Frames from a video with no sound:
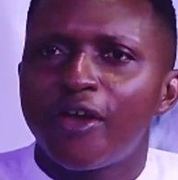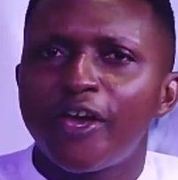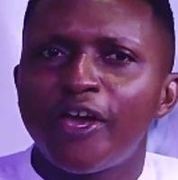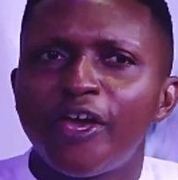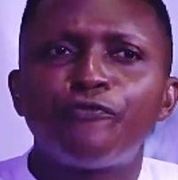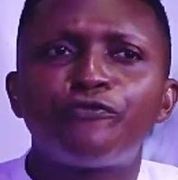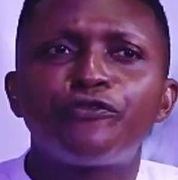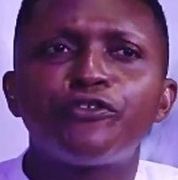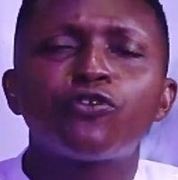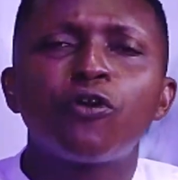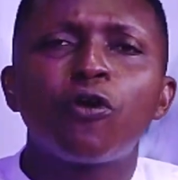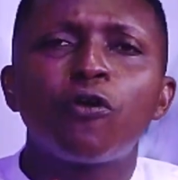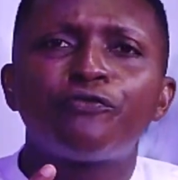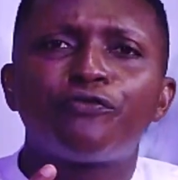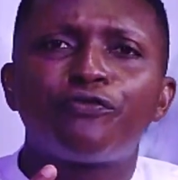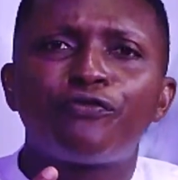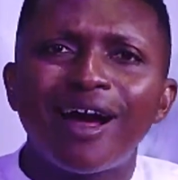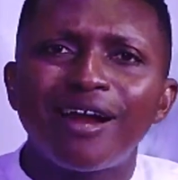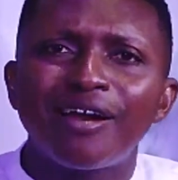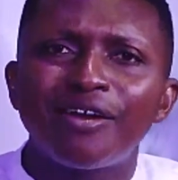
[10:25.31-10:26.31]
If you don't
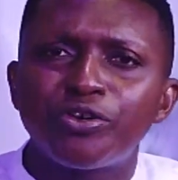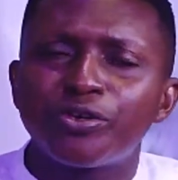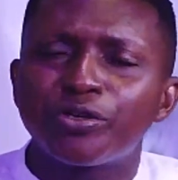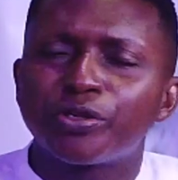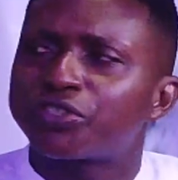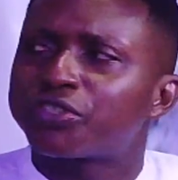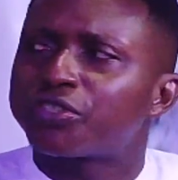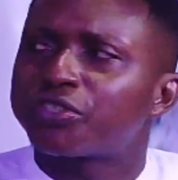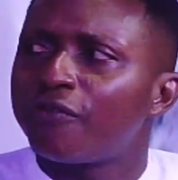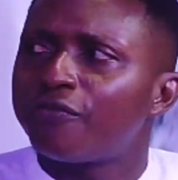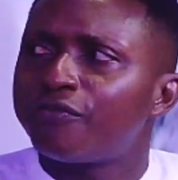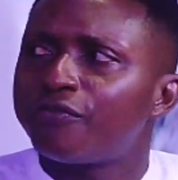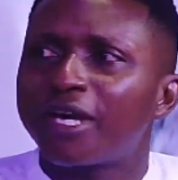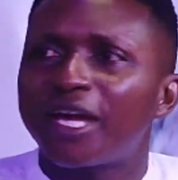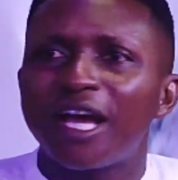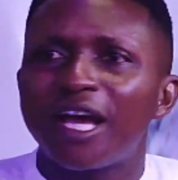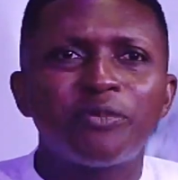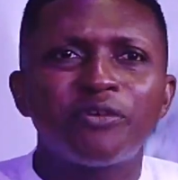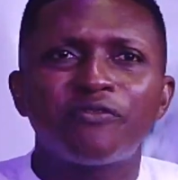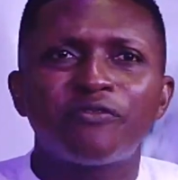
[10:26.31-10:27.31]
value yourself, you
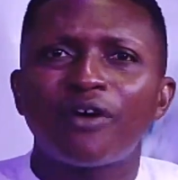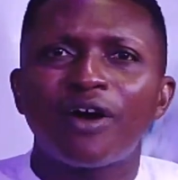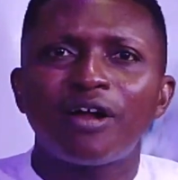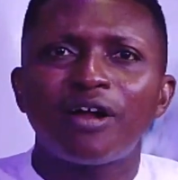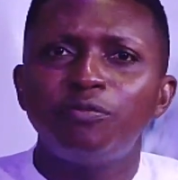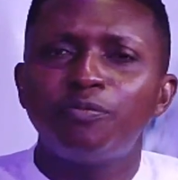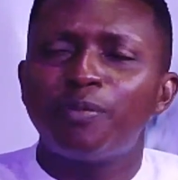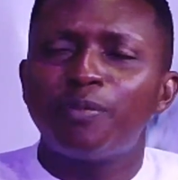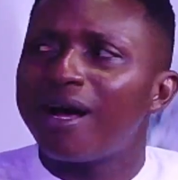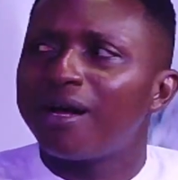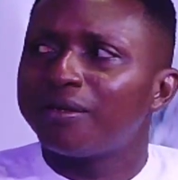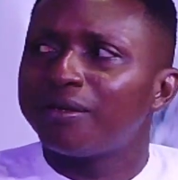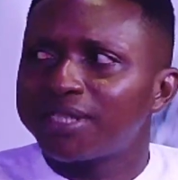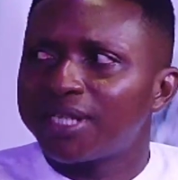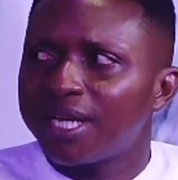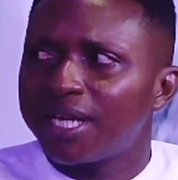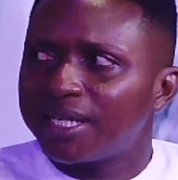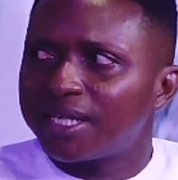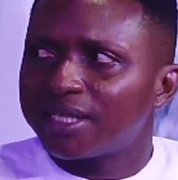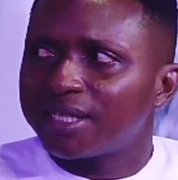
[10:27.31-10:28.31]
can't be valued by
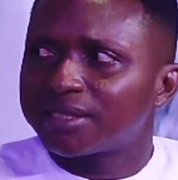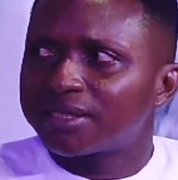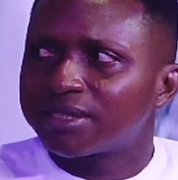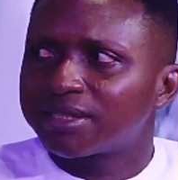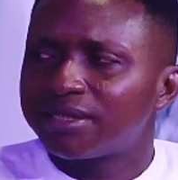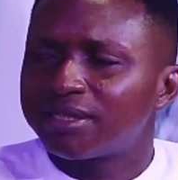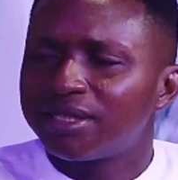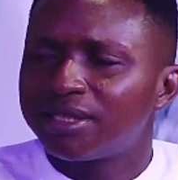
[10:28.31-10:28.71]
outsiders.